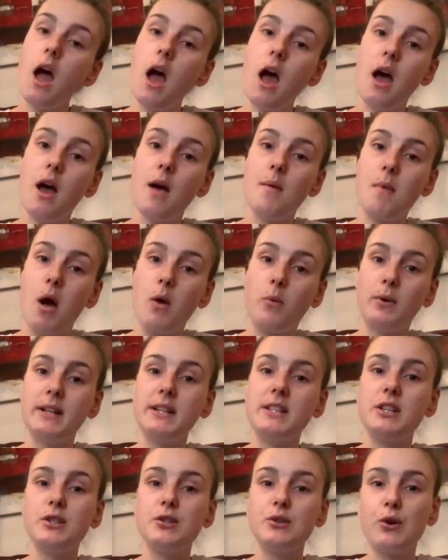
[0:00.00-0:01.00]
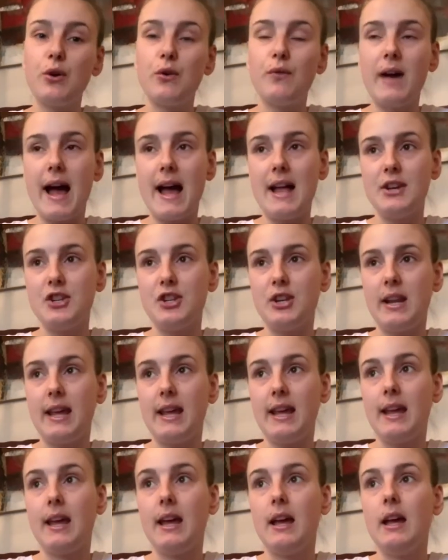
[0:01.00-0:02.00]
um I wanted to sort of
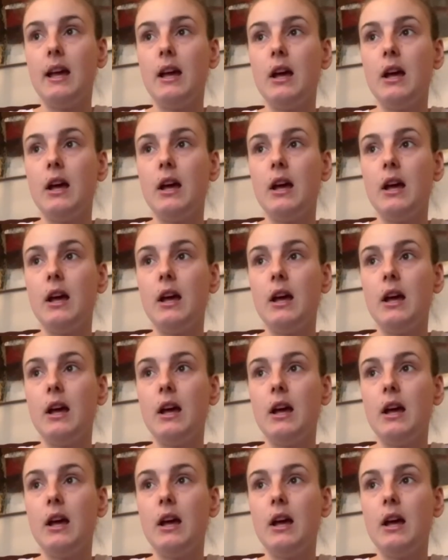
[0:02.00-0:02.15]
actually